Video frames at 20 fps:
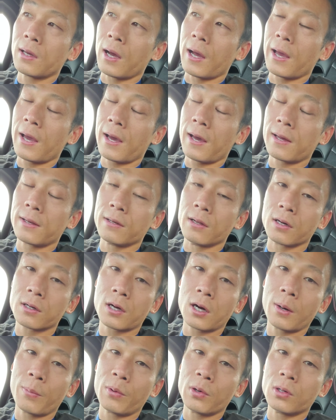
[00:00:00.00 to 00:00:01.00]
I had a
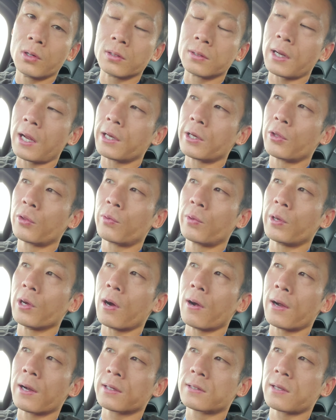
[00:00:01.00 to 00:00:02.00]
couple 93
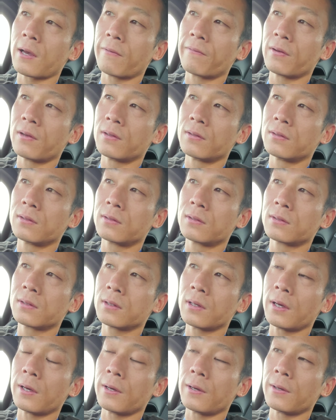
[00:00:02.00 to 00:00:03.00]

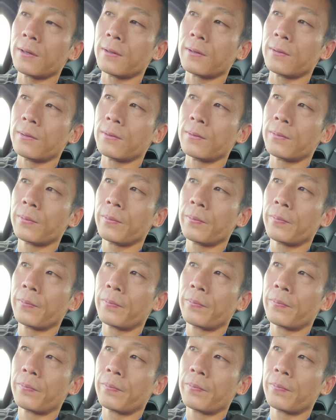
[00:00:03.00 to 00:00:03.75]
RX-7s and